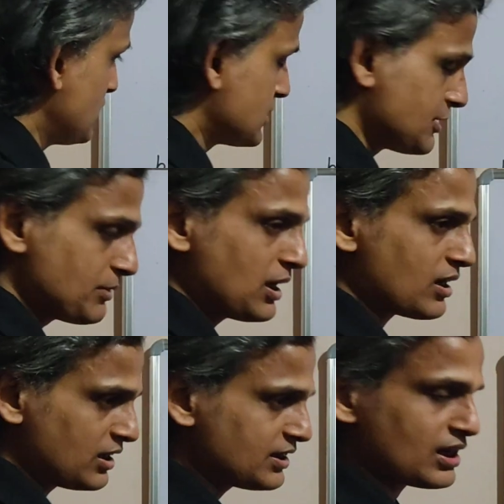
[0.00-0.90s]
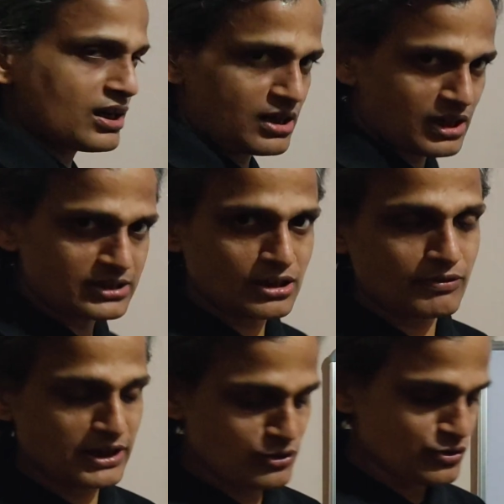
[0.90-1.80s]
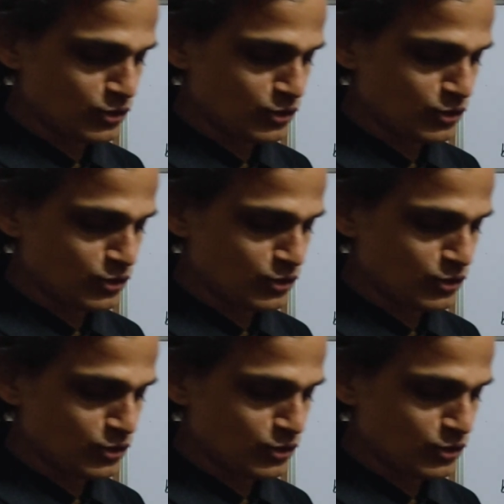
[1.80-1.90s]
Similarly, there are other values